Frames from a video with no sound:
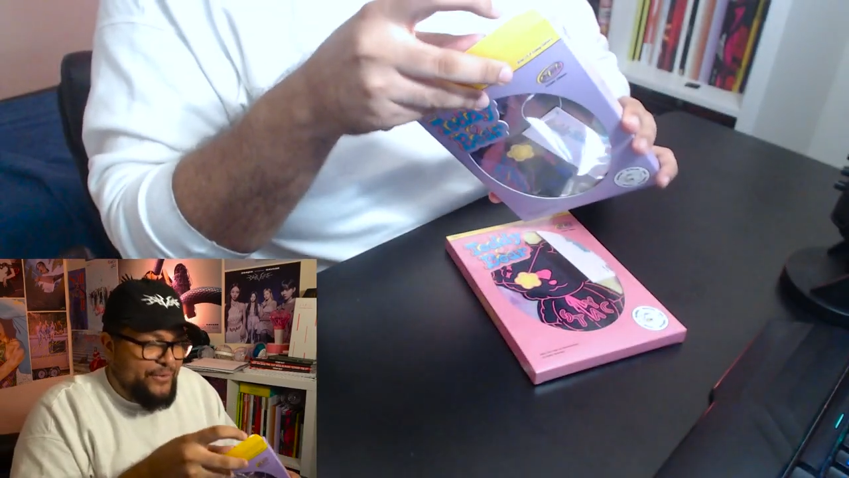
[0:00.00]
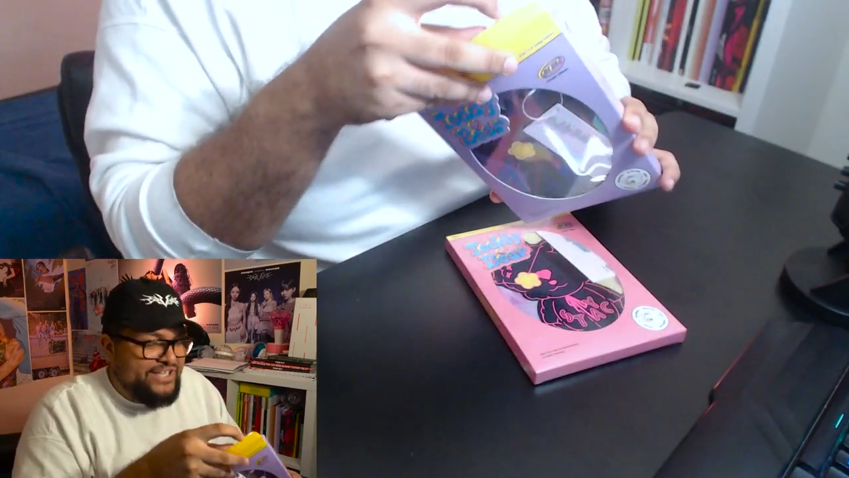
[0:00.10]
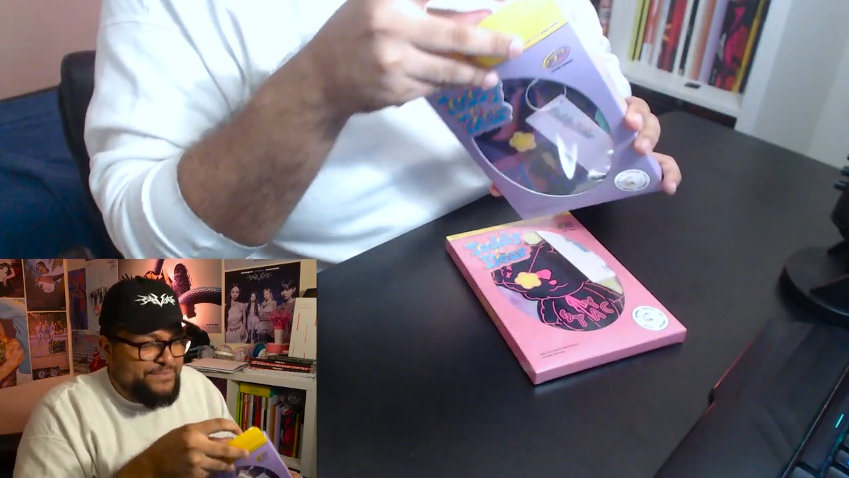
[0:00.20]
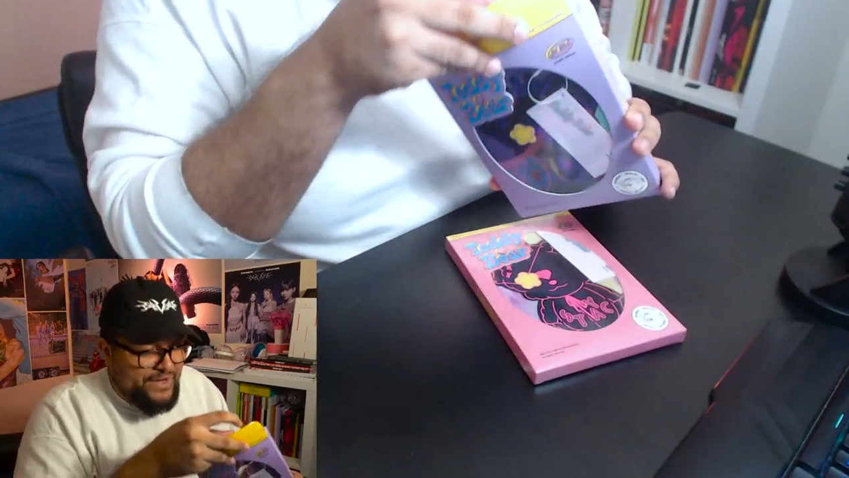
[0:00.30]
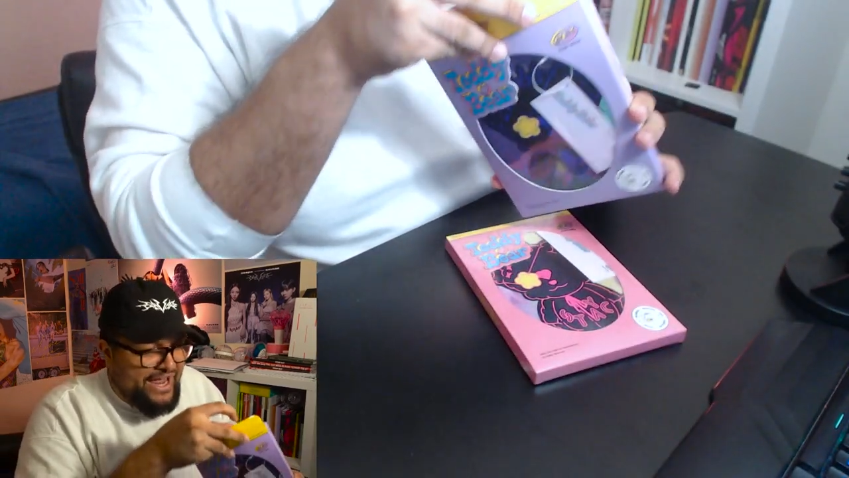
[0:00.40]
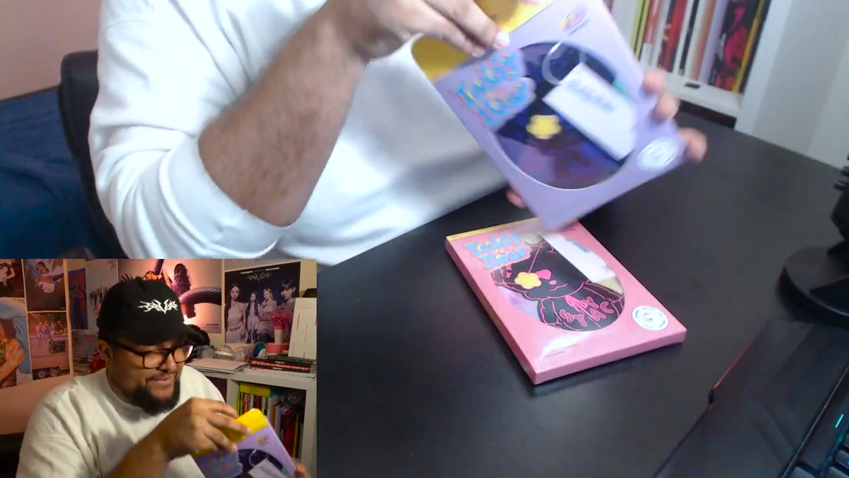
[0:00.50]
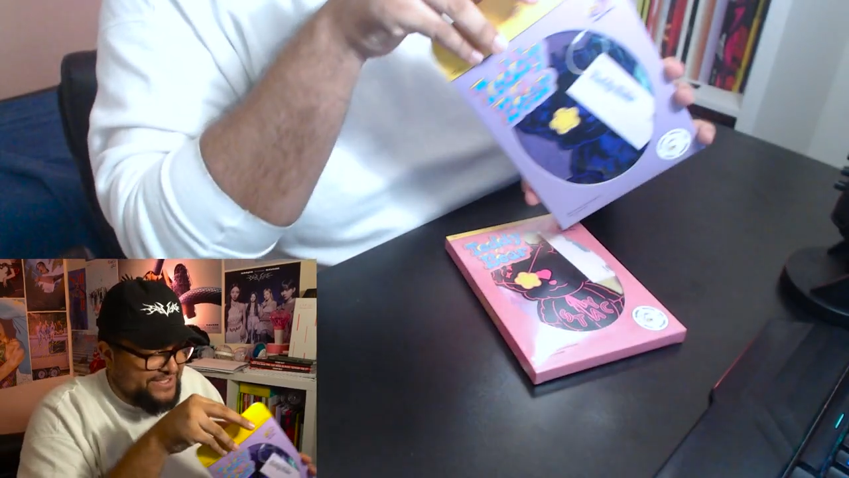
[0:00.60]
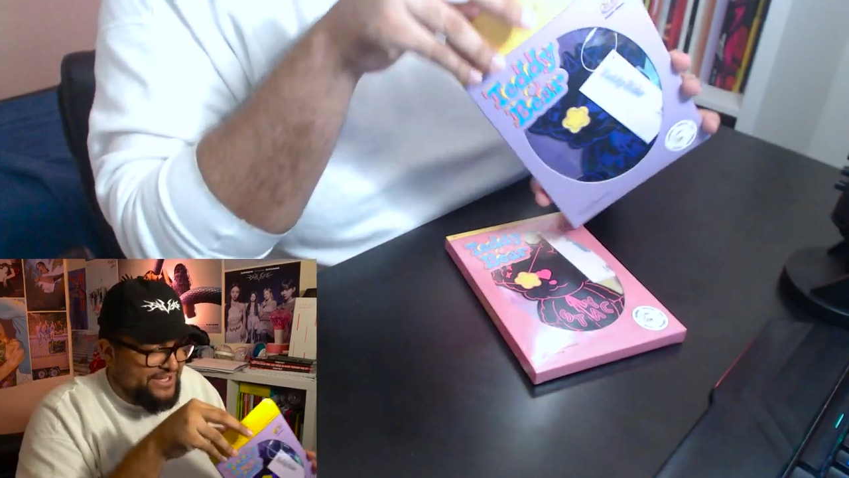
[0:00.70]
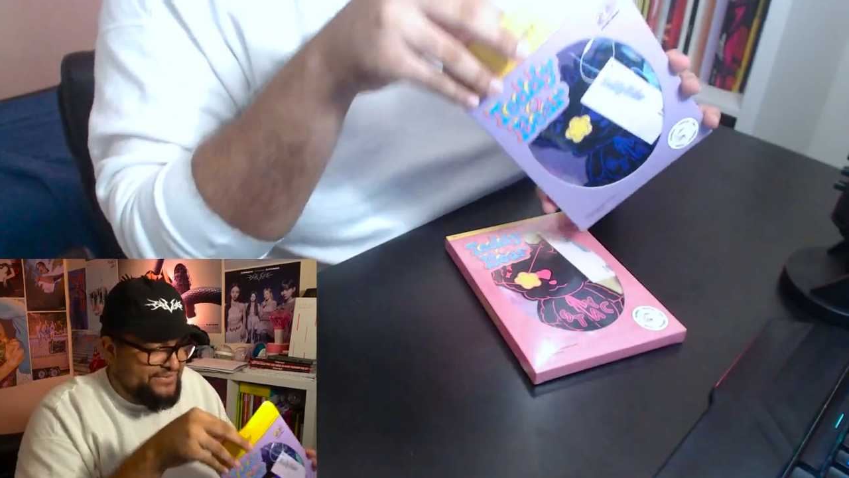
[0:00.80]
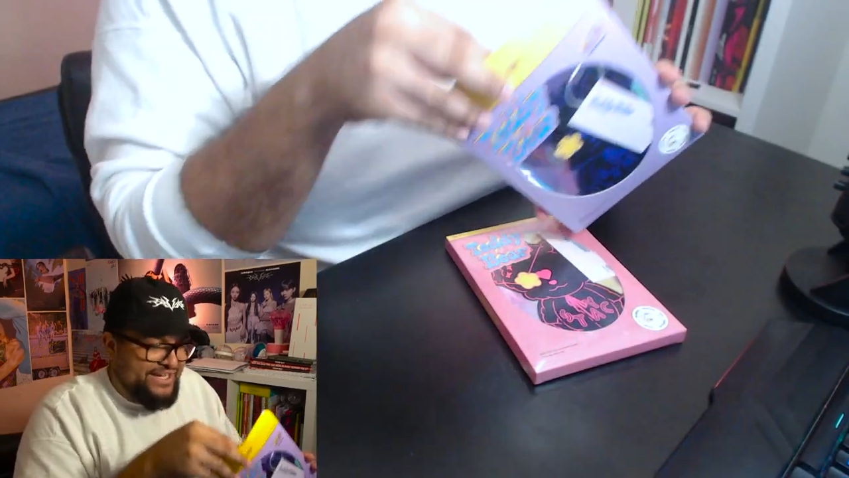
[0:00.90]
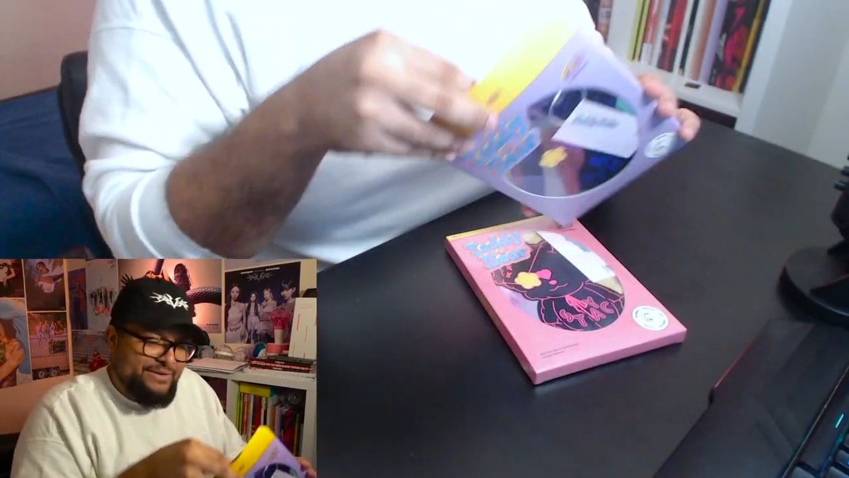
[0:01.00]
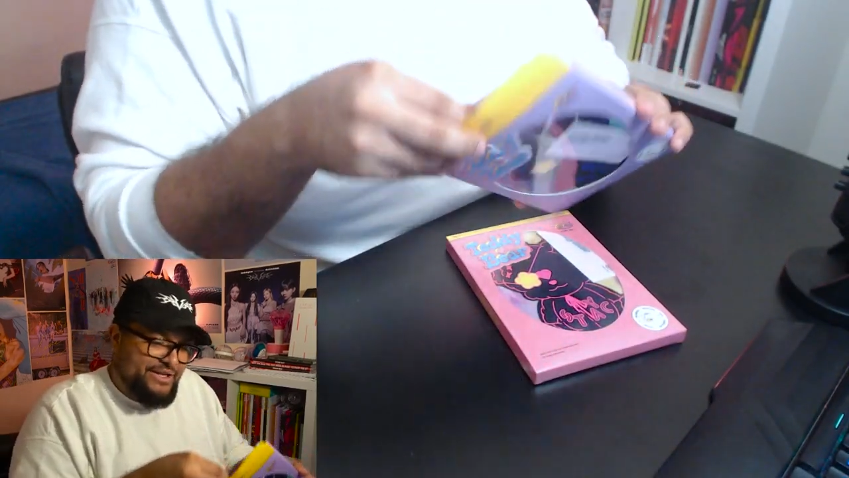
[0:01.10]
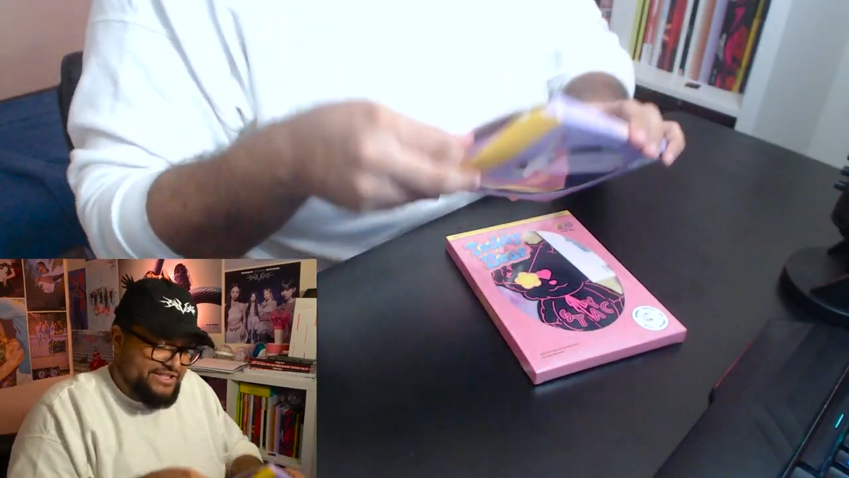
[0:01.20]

Watch me have a tough time,